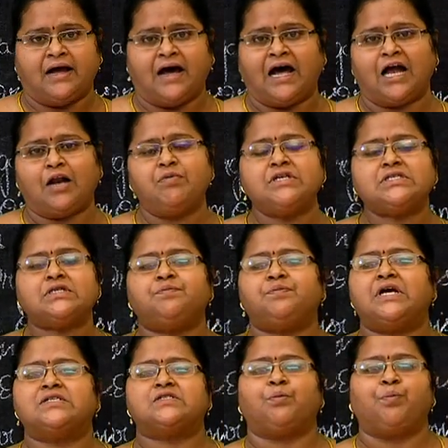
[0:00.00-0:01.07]
The RBC
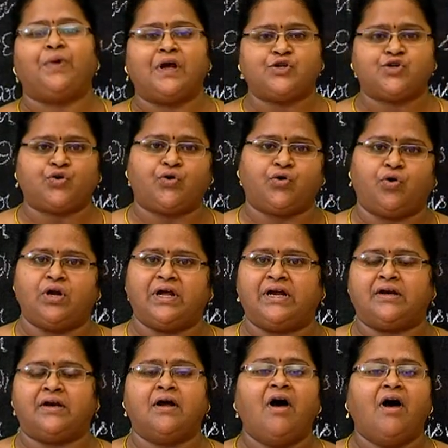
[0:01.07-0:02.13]
plays a major role
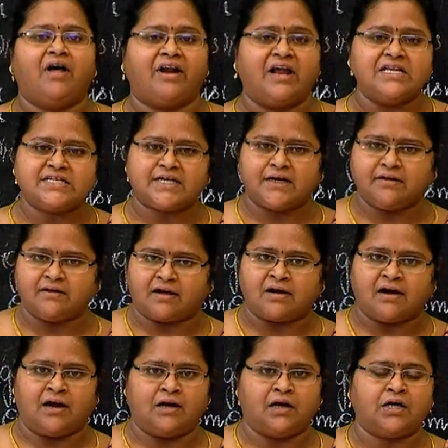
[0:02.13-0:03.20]
in rendering the
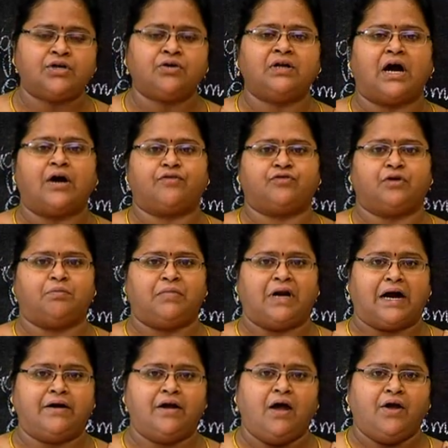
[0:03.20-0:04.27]
color to that of the
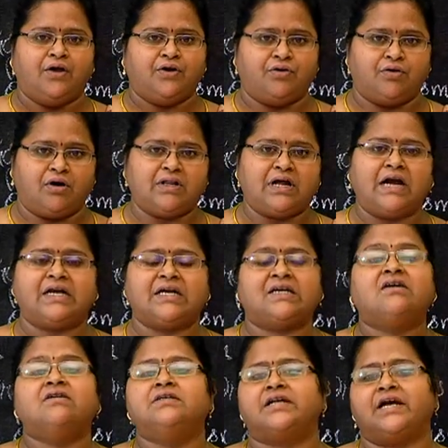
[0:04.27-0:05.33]
blood. You know that
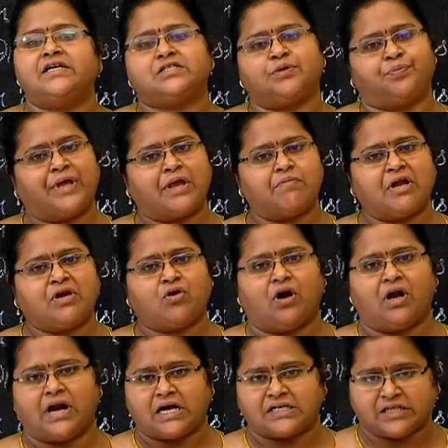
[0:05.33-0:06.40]
it contains a pigment
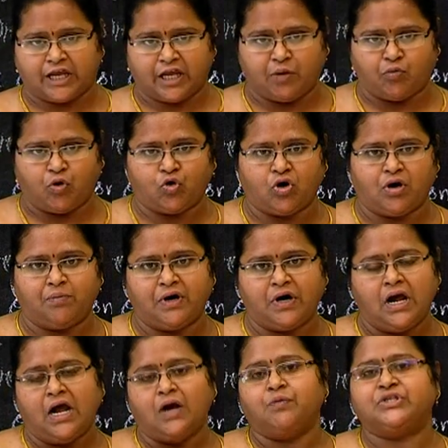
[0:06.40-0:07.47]
called as a
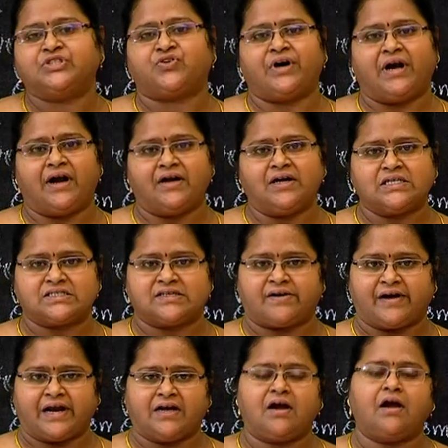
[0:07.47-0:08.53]
hemoglobin, which renders
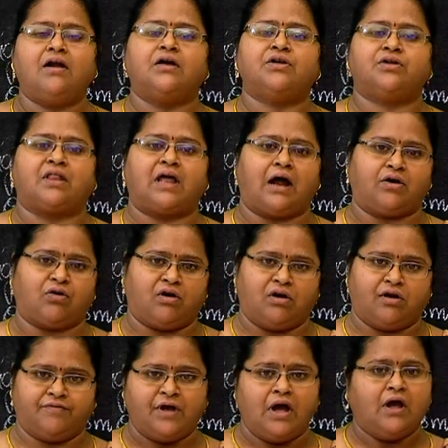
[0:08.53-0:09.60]
the red color to that
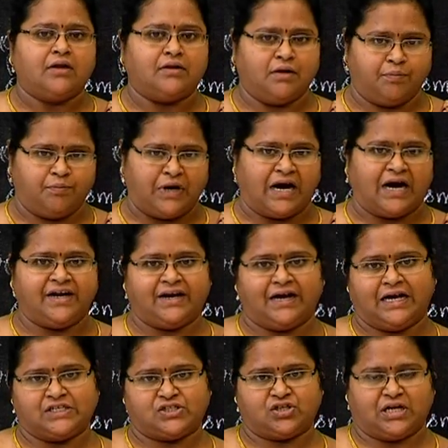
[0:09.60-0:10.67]
of the blood
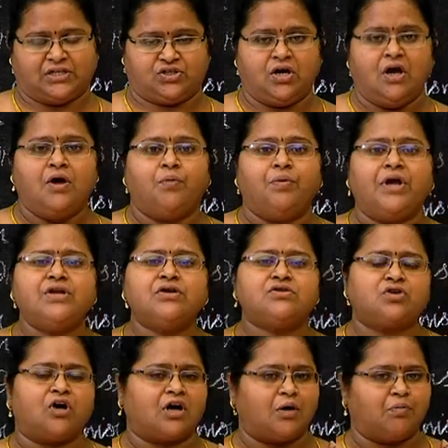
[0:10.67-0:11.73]
as such. When you
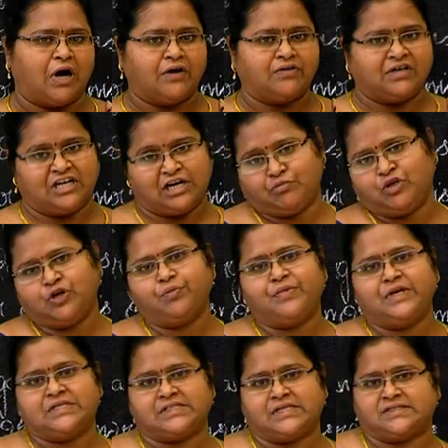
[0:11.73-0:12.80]
talk about the
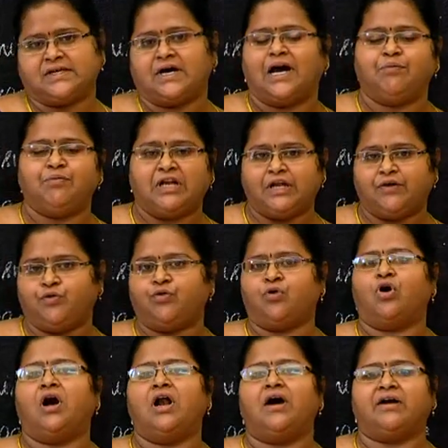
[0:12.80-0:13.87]
WBCs, I believe you
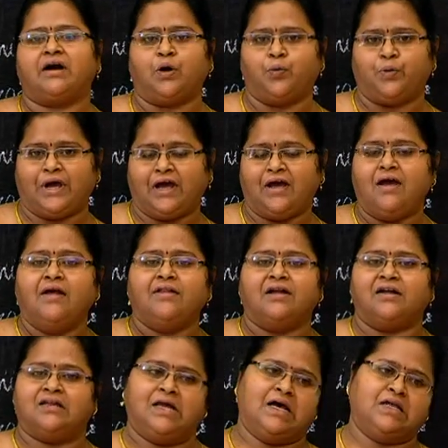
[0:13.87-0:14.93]
all are aware
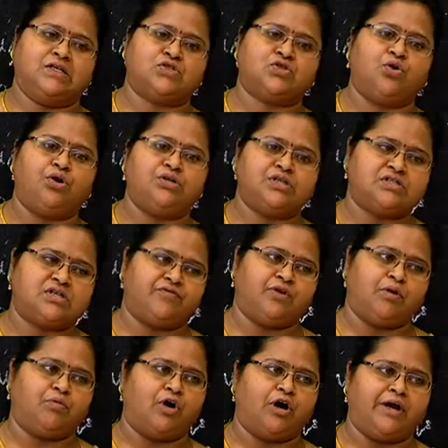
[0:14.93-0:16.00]
that they are the soldiers
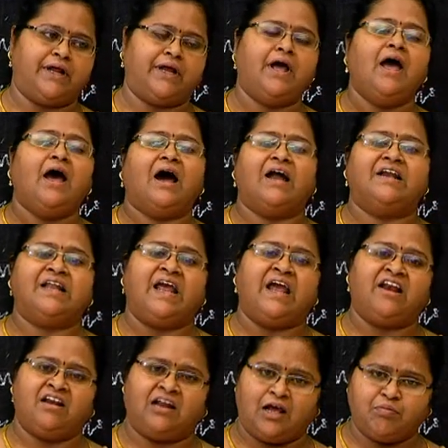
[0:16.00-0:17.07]
of the body, and they
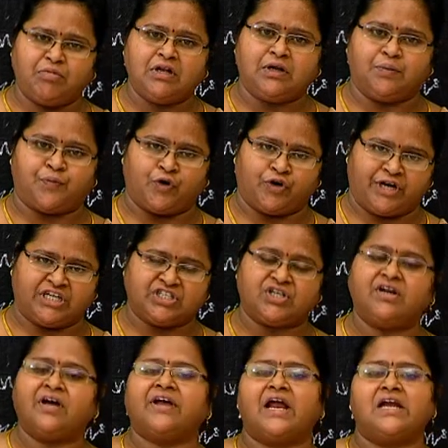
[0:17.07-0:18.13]
enable the
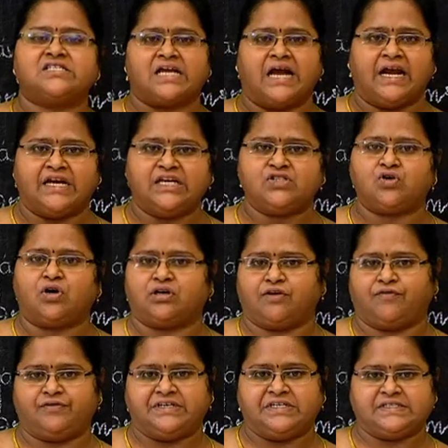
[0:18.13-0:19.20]
protection against any sort
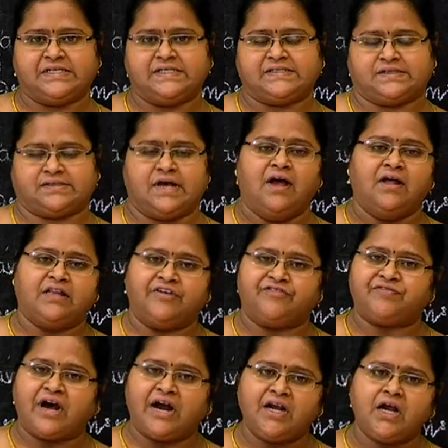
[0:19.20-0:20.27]
of diseases. They
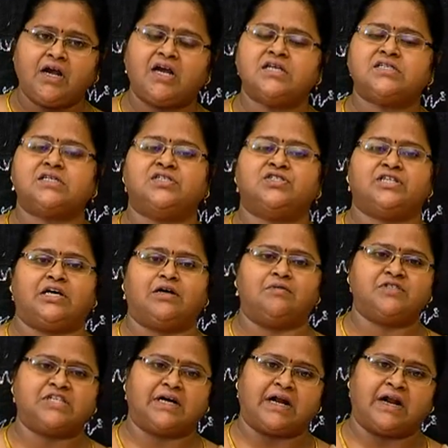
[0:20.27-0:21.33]
fight against the
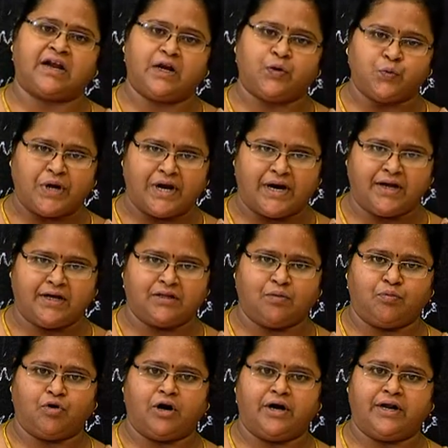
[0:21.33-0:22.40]
germs that are invading
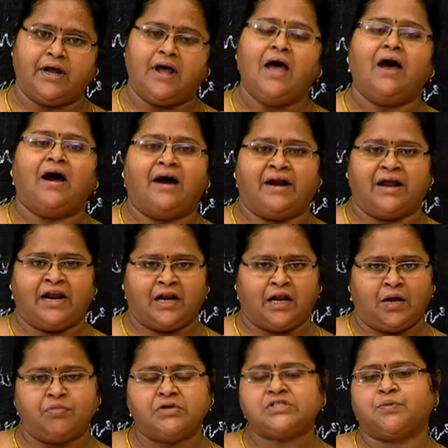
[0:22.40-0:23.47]
the body and
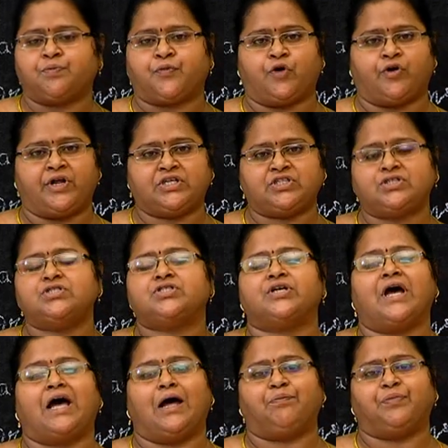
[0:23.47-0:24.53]
enables the protection to
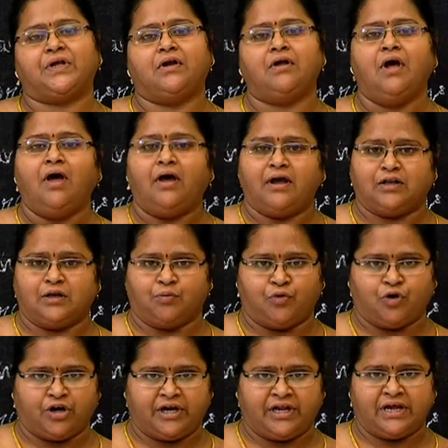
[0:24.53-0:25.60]
happen in the
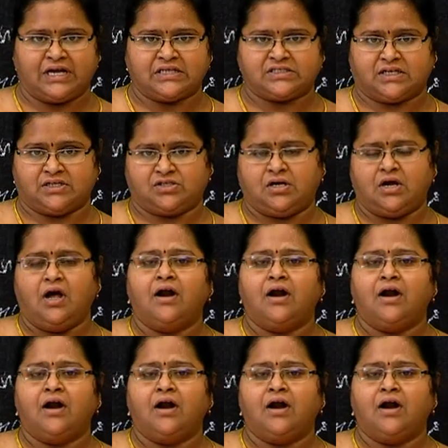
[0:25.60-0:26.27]
body as such.